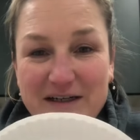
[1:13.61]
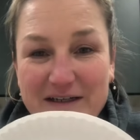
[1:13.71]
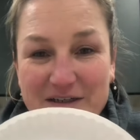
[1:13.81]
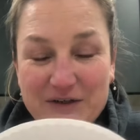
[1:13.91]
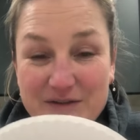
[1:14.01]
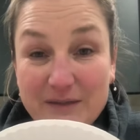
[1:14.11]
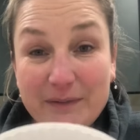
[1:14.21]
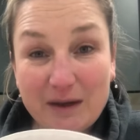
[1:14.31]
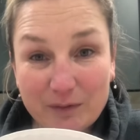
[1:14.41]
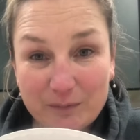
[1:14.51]
use a
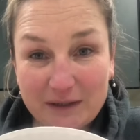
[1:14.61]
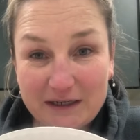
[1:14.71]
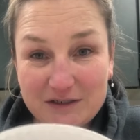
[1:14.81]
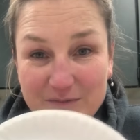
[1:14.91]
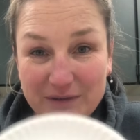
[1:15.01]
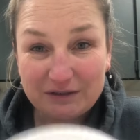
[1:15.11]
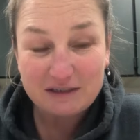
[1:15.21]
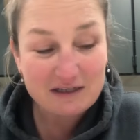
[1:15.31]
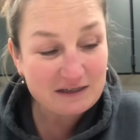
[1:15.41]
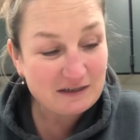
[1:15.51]
paper plate to build
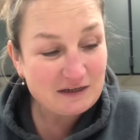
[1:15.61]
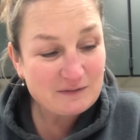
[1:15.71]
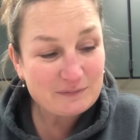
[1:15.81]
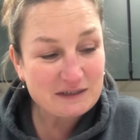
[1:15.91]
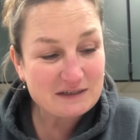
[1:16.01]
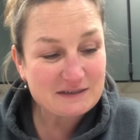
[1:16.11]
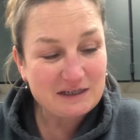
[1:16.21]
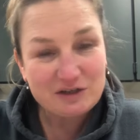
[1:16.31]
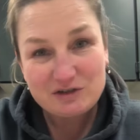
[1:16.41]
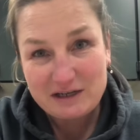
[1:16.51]
on because
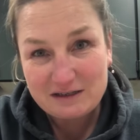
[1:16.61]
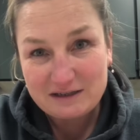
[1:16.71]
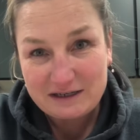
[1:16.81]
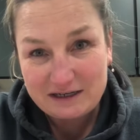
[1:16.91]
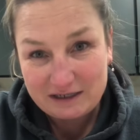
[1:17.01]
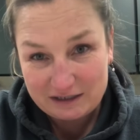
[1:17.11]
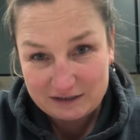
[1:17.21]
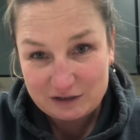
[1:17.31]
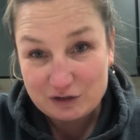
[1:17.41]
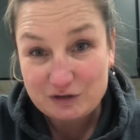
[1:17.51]
air dry clay is
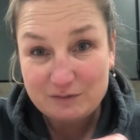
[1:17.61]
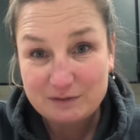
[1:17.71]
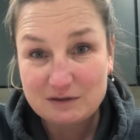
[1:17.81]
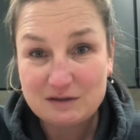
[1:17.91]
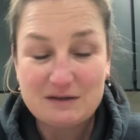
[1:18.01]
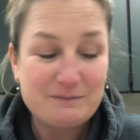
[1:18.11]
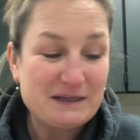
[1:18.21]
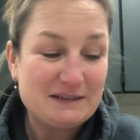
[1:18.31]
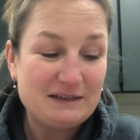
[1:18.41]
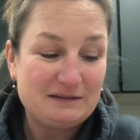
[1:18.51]
super
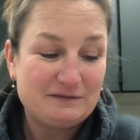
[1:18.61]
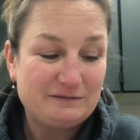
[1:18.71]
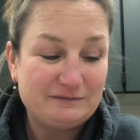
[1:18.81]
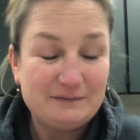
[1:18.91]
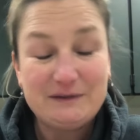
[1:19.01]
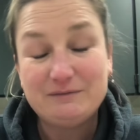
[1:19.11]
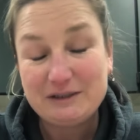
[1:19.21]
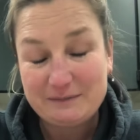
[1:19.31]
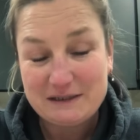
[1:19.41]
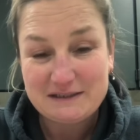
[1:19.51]
messy. I mean,
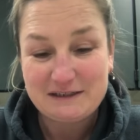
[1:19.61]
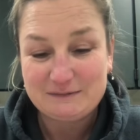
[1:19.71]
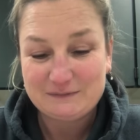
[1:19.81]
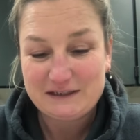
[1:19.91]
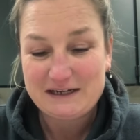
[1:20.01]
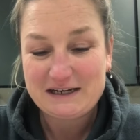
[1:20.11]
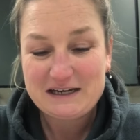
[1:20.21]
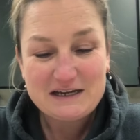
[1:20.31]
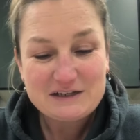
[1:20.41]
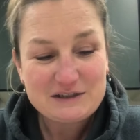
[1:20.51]
really messy, okay?
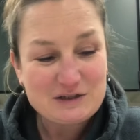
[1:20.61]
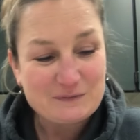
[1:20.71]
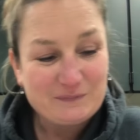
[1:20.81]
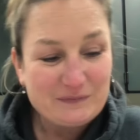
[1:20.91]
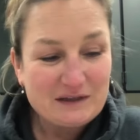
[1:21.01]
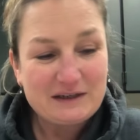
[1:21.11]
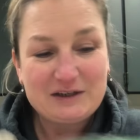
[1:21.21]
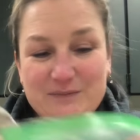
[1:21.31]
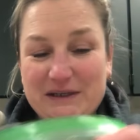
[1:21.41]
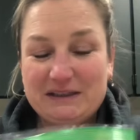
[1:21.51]
So
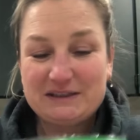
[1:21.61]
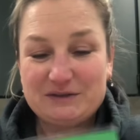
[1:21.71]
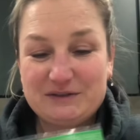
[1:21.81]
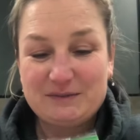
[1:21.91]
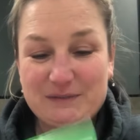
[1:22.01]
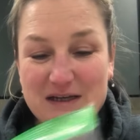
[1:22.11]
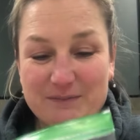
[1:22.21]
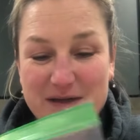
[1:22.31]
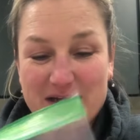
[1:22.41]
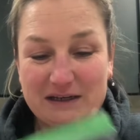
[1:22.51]
it'll be in this little Ziploc
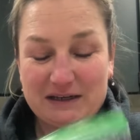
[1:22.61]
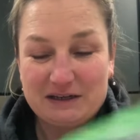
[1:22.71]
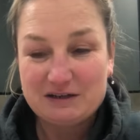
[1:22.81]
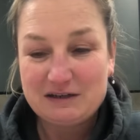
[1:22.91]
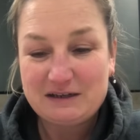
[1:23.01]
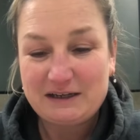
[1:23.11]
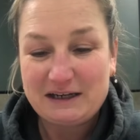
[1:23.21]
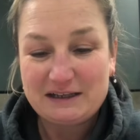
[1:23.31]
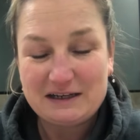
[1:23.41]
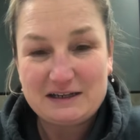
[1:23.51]
bag here,
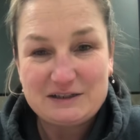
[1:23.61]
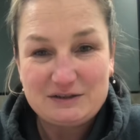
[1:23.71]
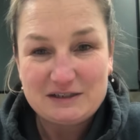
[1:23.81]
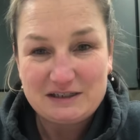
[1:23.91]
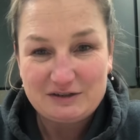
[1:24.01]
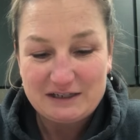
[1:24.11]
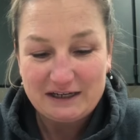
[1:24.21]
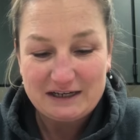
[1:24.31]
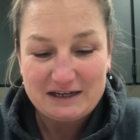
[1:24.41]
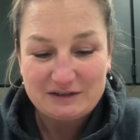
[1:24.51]
and then as soon as you take
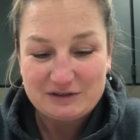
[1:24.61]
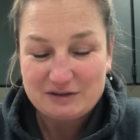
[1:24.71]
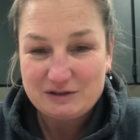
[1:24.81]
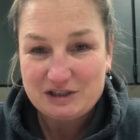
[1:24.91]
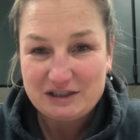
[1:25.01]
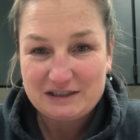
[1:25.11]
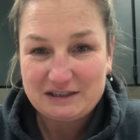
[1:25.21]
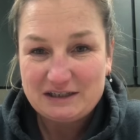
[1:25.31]
it out, you squish it.